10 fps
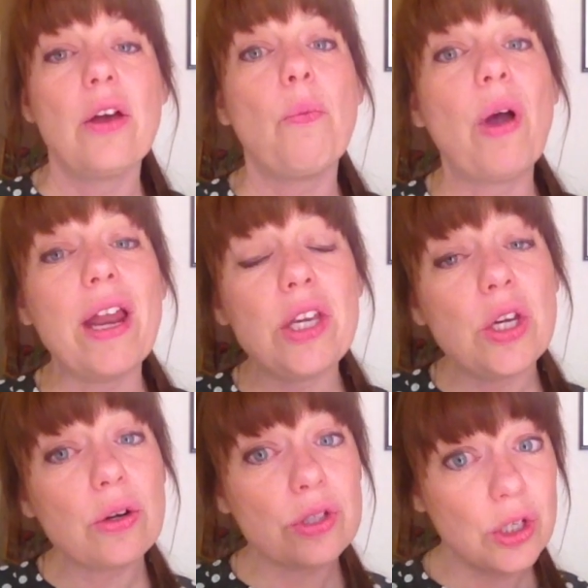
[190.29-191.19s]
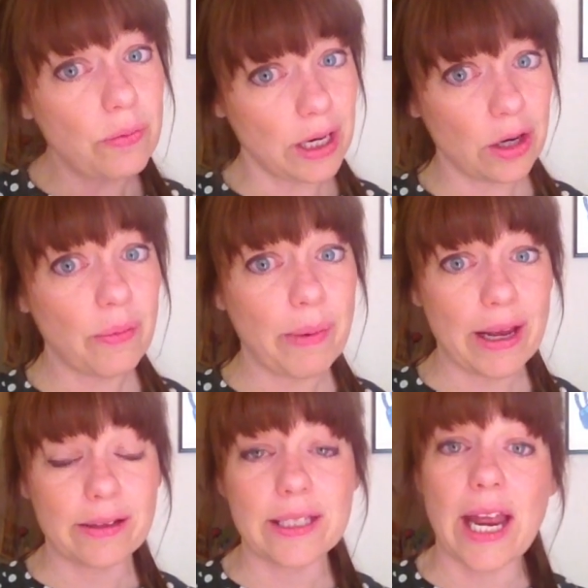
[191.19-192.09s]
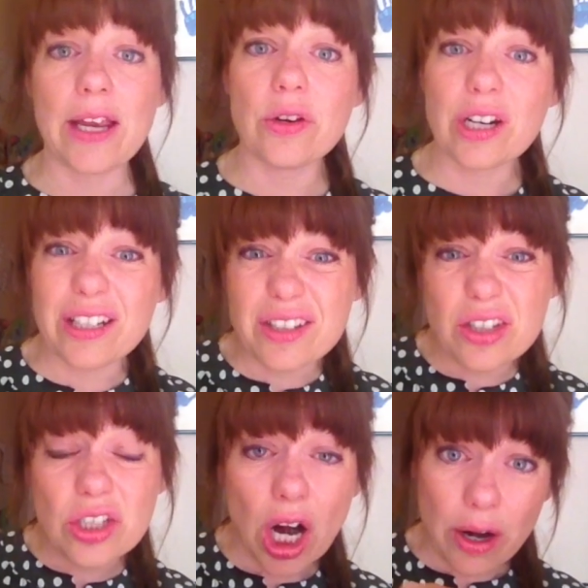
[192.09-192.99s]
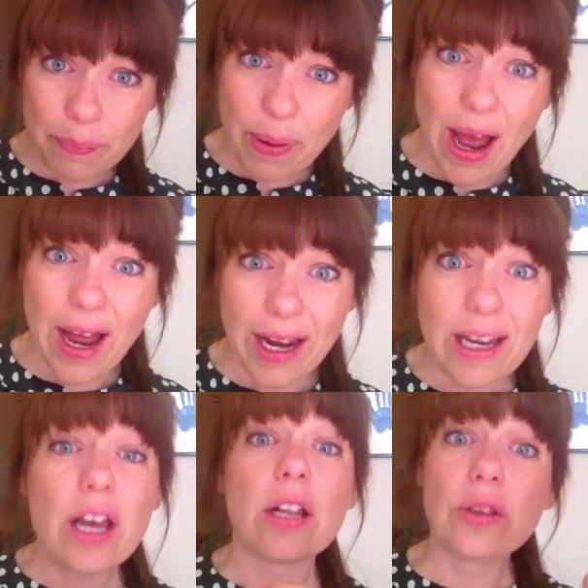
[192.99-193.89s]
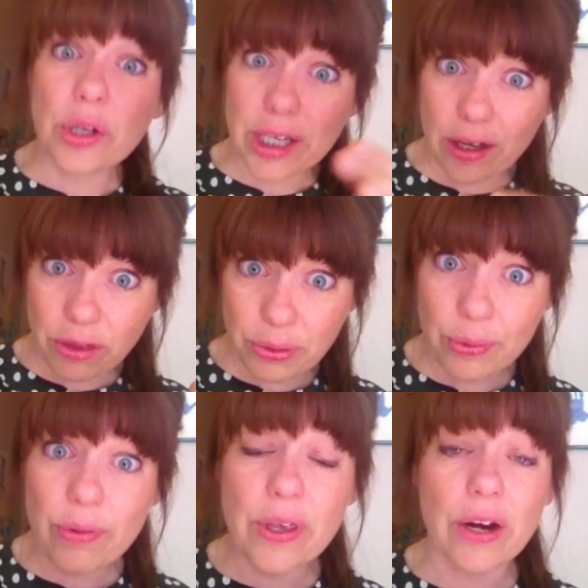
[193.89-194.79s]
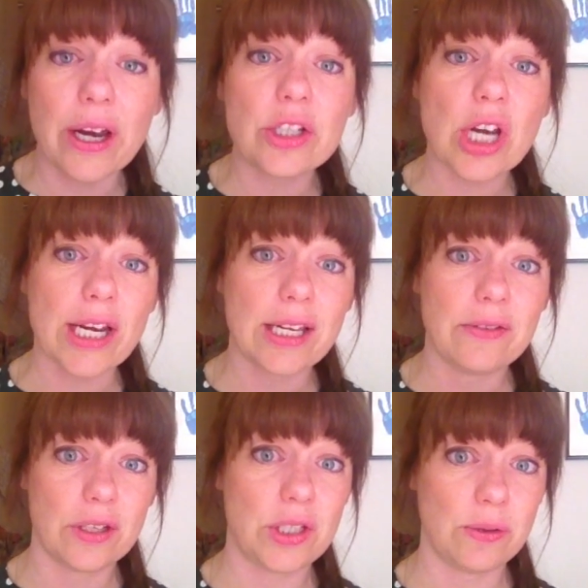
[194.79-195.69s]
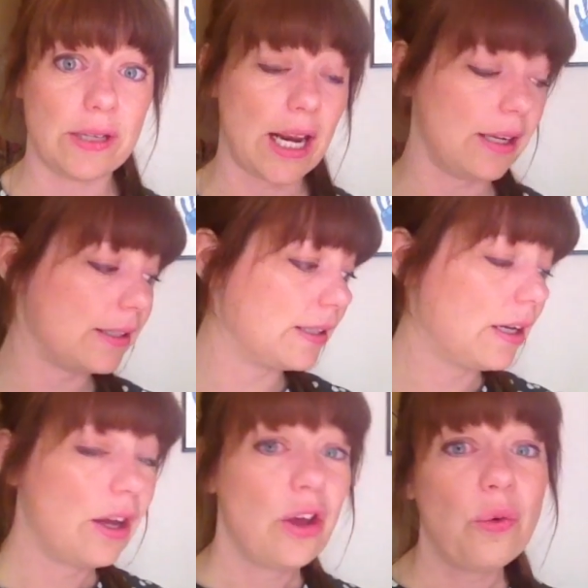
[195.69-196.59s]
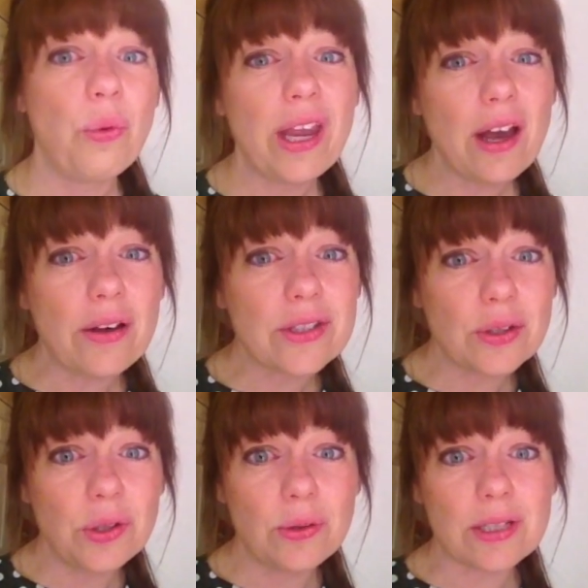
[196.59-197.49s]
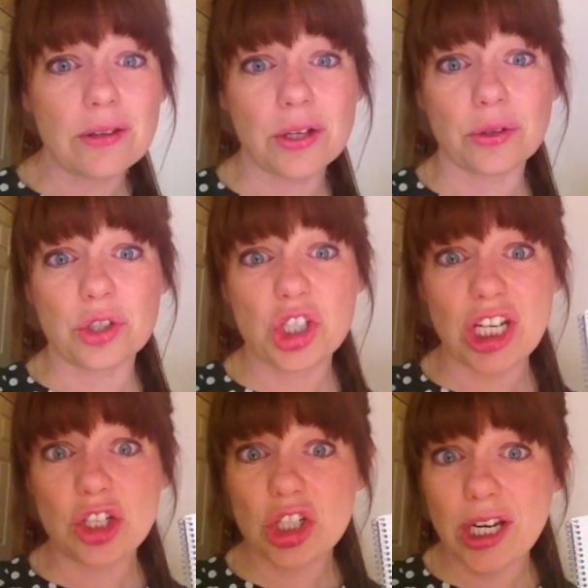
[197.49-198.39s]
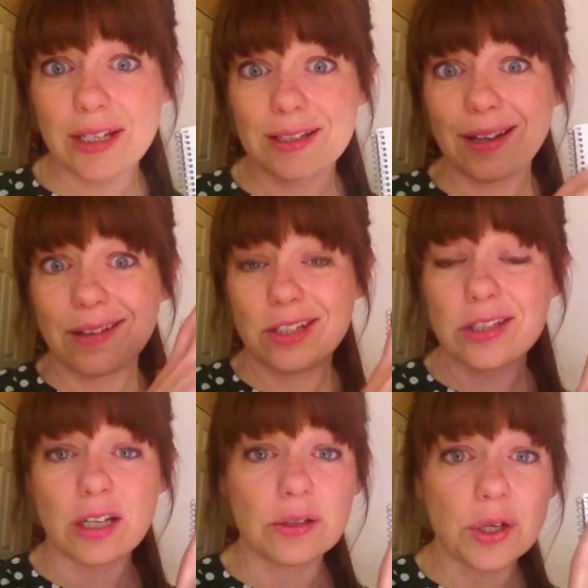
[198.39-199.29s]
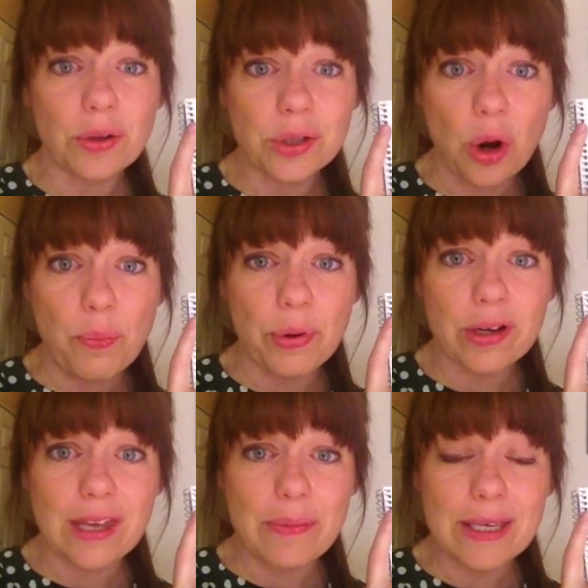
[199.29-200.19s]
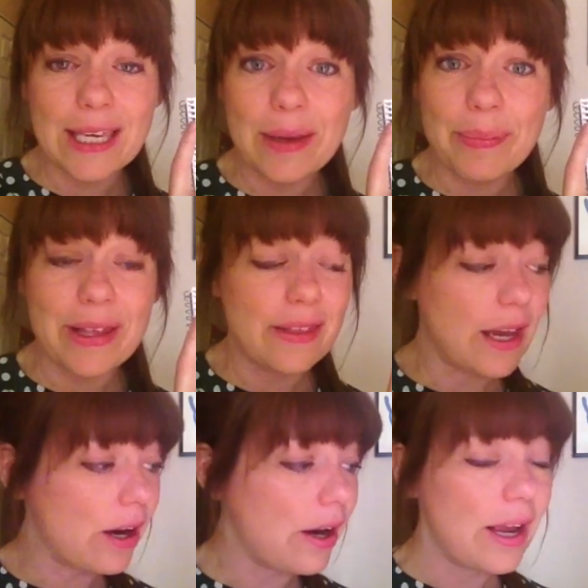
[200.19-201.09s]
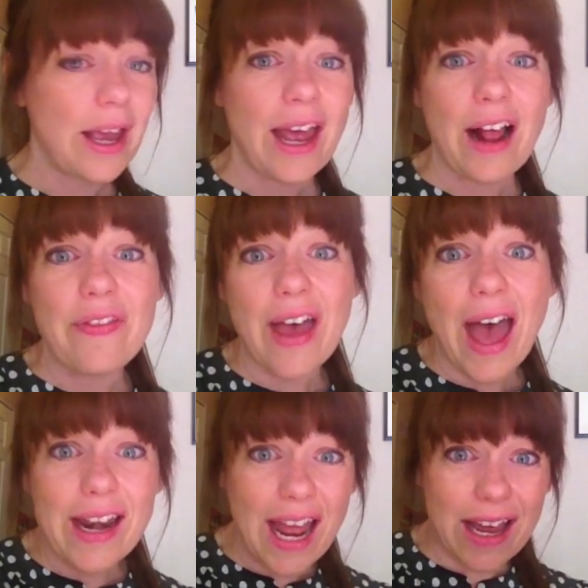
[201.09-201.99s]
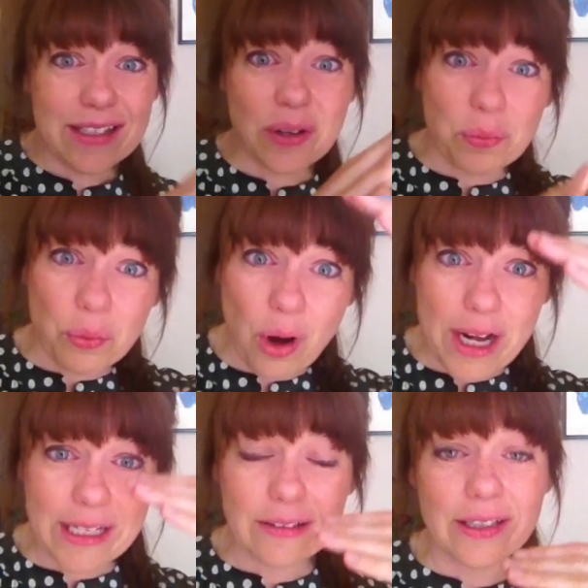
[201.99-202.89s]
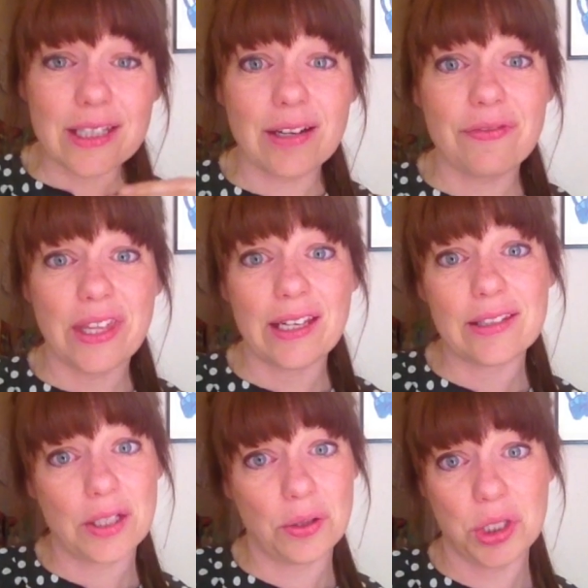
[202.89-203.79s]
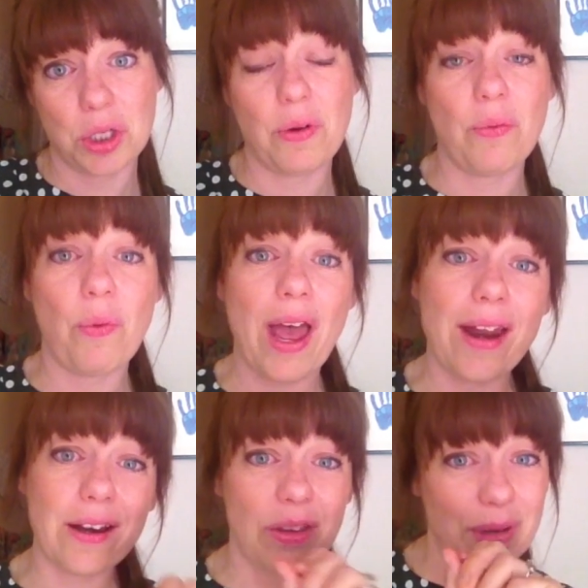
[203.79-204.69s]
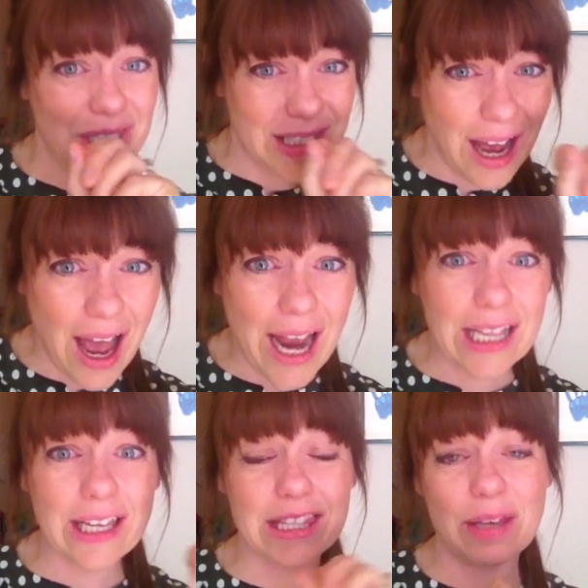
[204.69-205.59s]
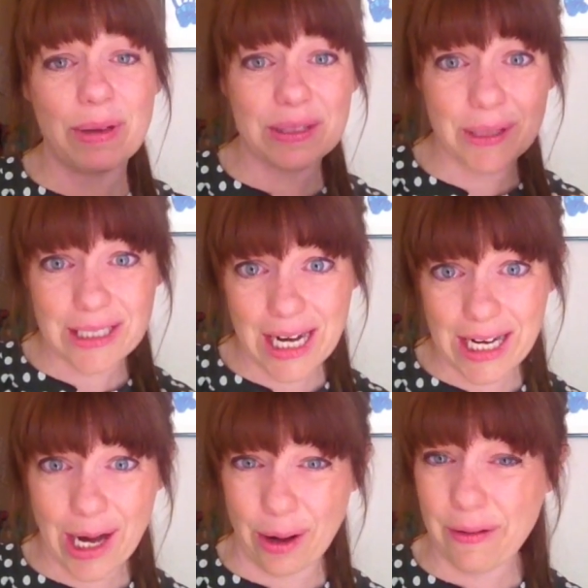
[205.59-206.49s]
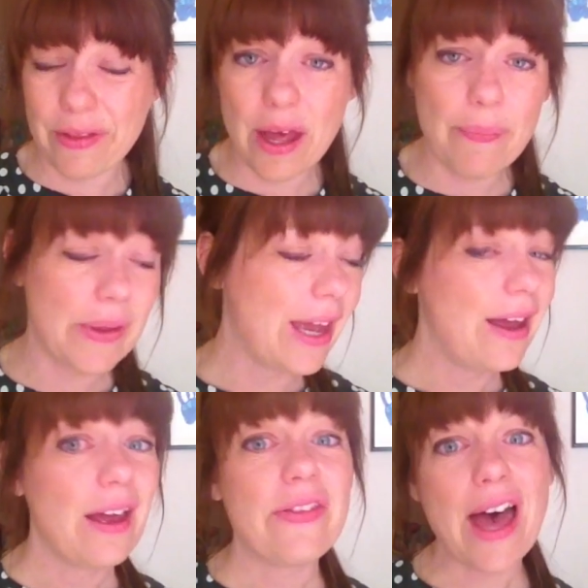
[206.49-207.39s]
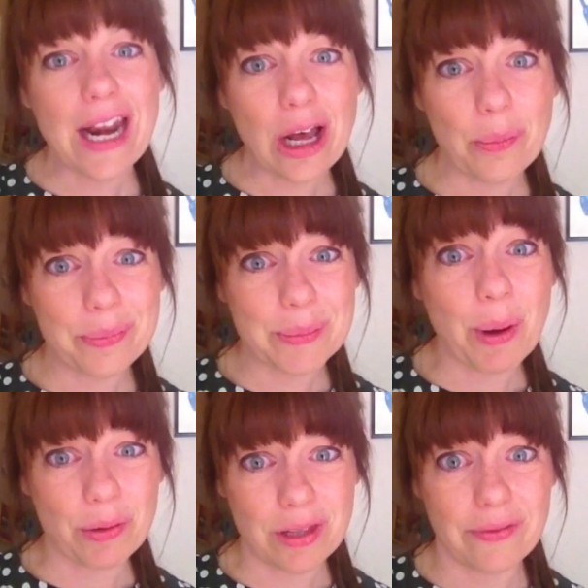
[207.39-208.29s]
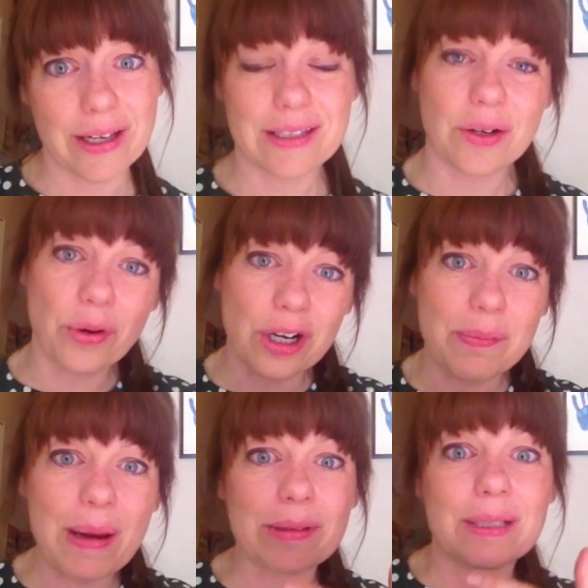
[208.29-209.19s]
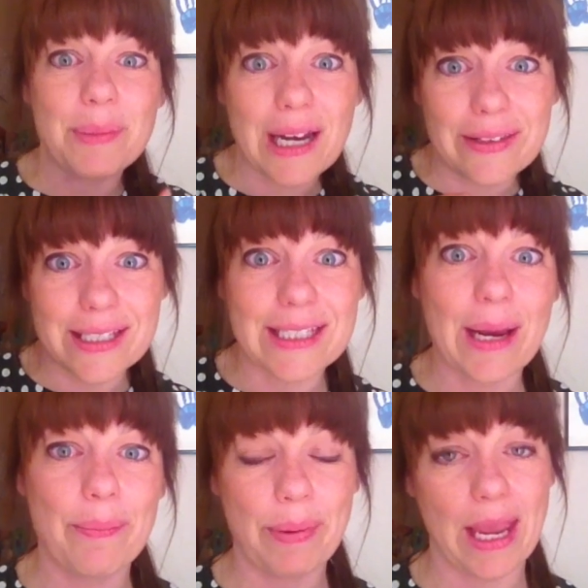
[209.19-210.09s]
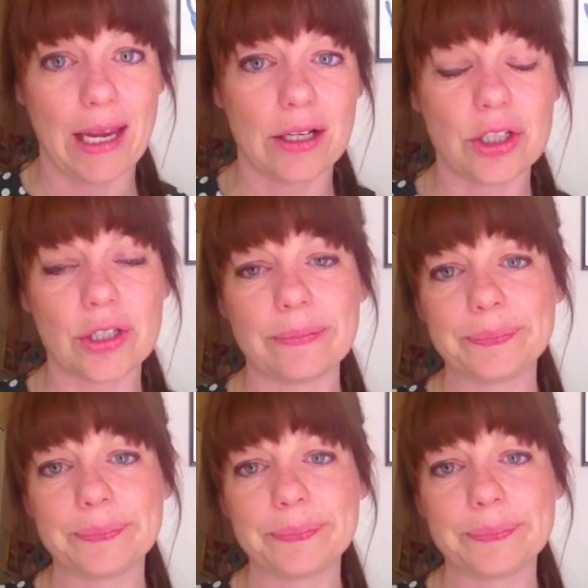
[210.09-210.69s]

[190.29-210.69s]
When you're doing your mail day, you're going to start by looking through there and checking the due dates. We also use a little cheat sheet, just a little notebook that we keep in there. And that has a running list of things that are due and when, and then we just highlight them as we take care of them. That helps both of us in order to be able to be on the same page.